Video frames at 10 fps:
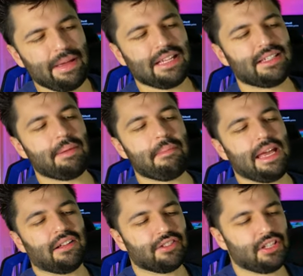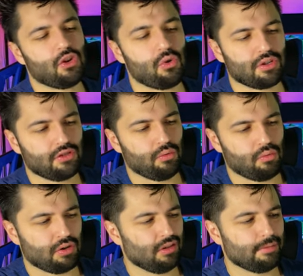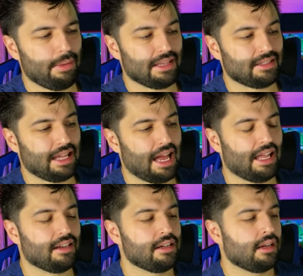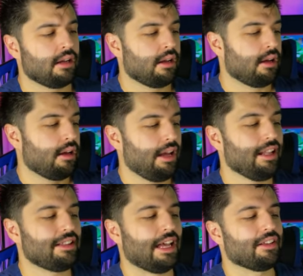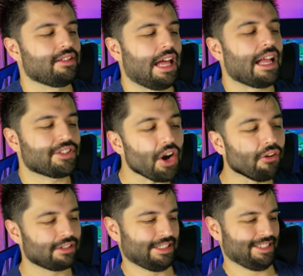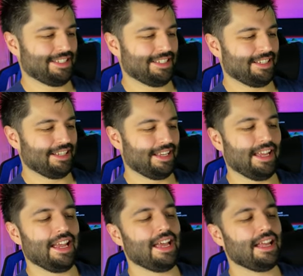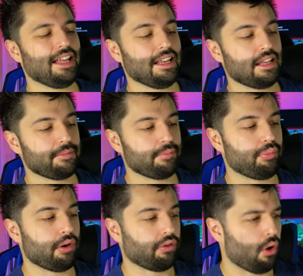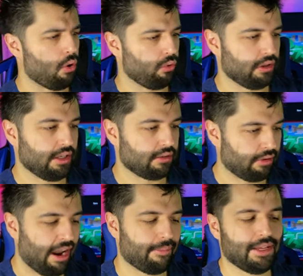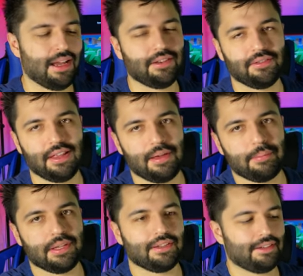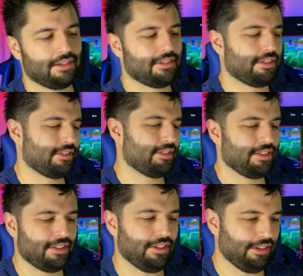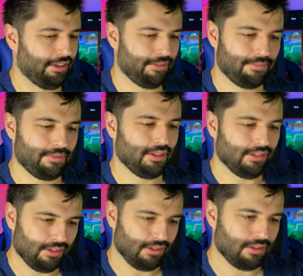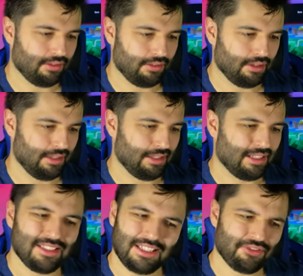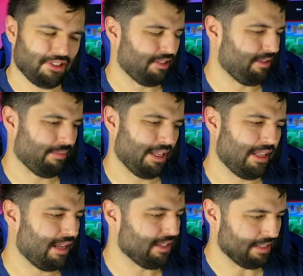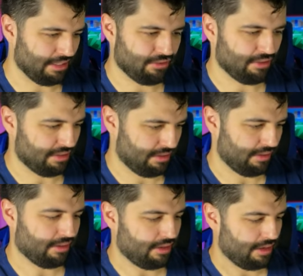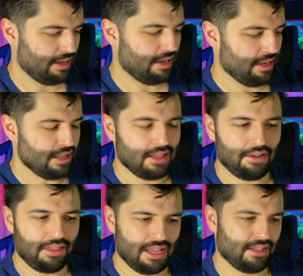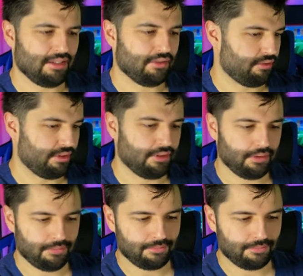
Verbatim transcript: makes the male seahorse the world's best dad? It tells dad jokes. And it gives birth. Holy crap. Yeah, I know that, but it's just, you know, this is a little, that's interesting, man. That is interesting. Now that's interesting.